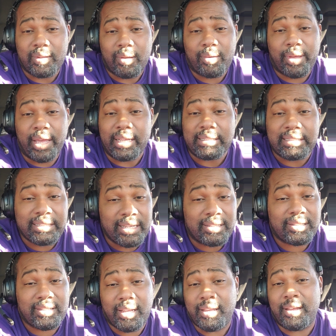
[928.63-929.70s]
Okay,
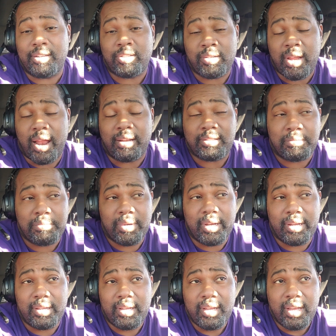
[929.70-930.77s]
$1,600 a
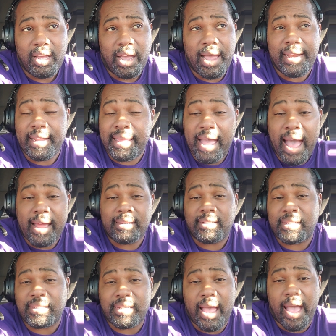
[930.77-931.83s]
month. And the guy
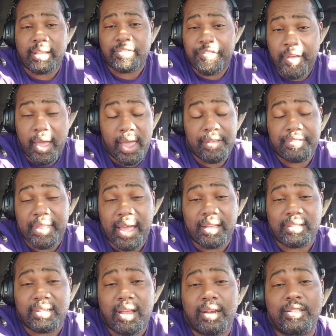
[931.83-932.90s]
just asked for
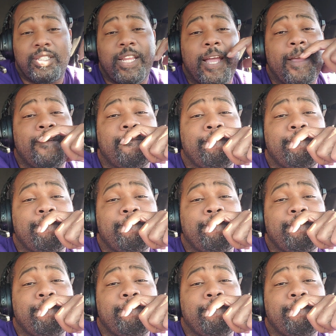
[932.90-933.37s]
$8,000 down.